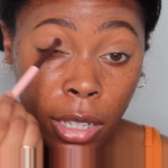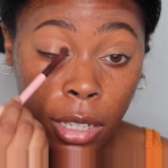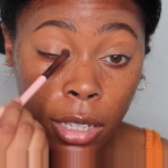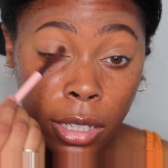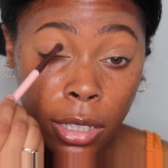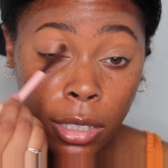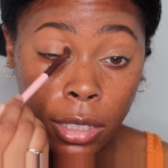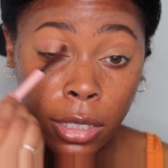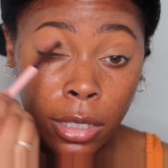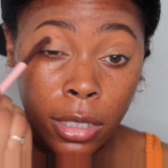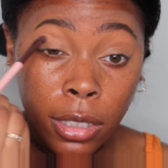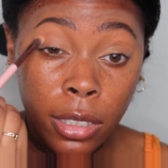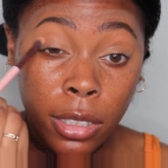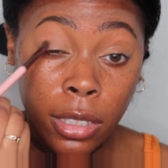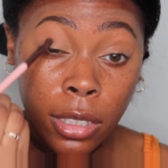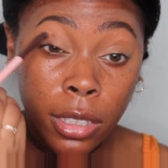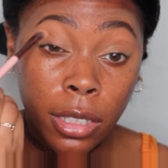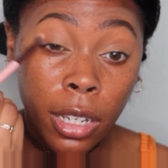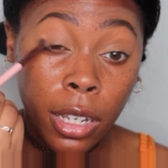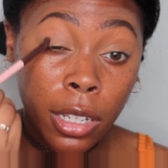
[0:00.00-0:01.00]

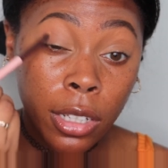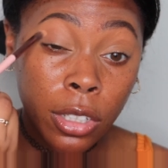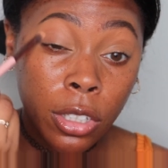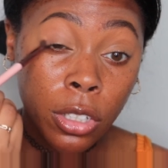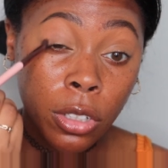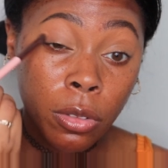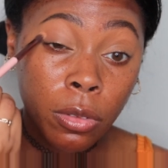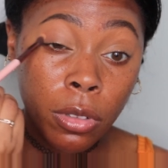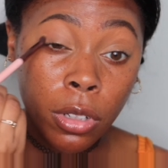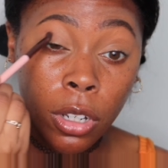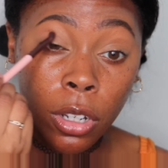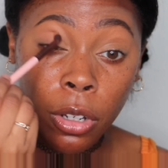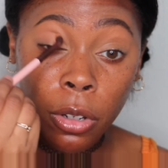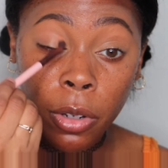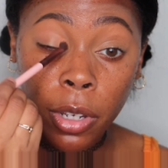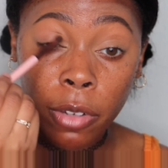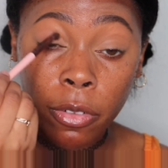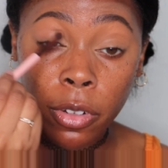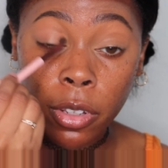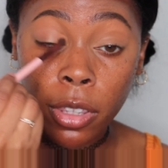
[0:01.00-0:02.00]
And as you know,
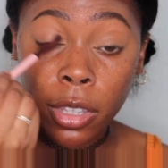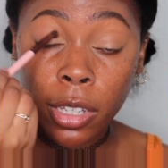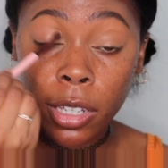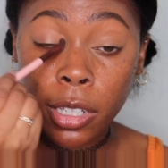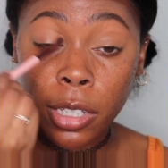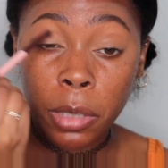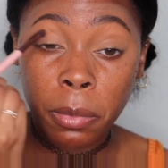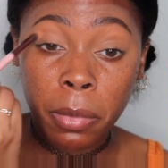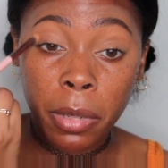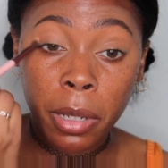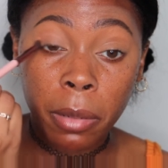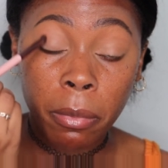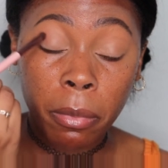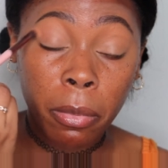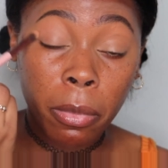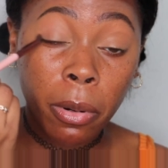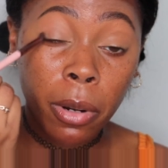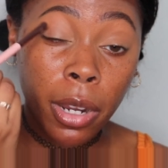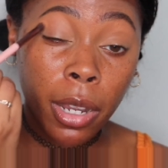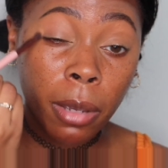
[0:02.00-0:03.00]
everything's been
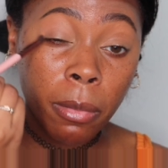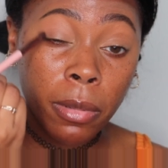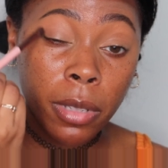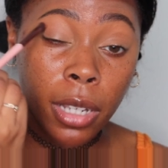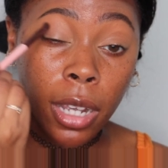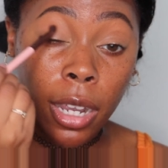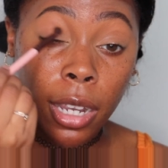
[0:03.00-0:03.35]
prepped: